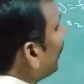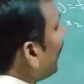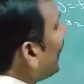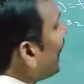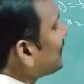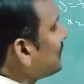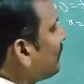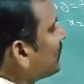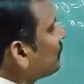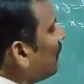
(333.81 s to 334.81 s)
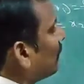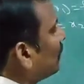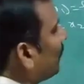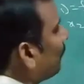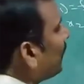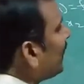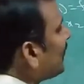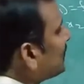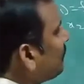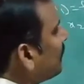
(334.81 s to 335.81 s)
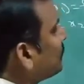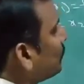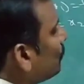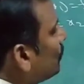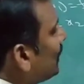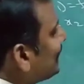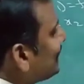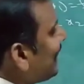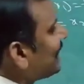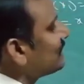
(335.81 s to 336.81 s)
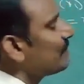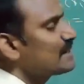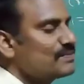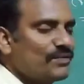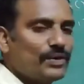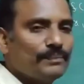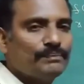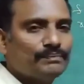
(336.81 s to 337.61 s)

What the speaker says: A has image 1, B has image 2, C has image 4.